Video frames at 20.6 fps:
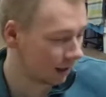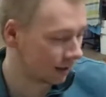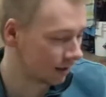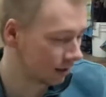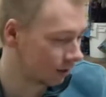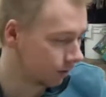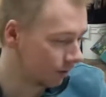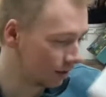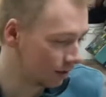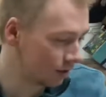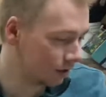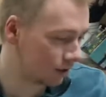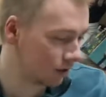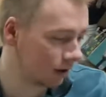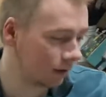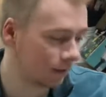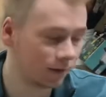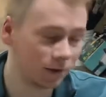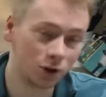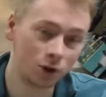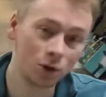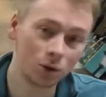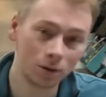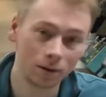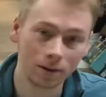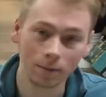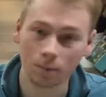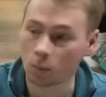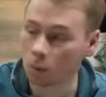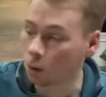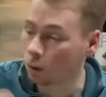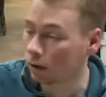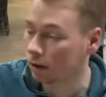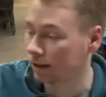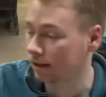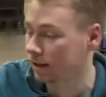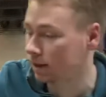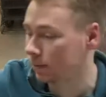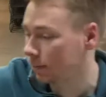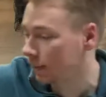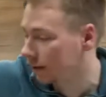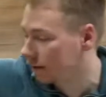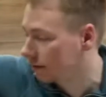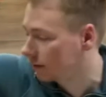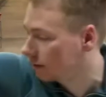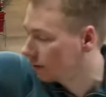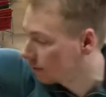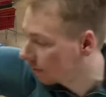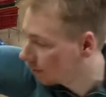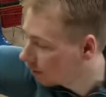So this stuff is usually more expensive.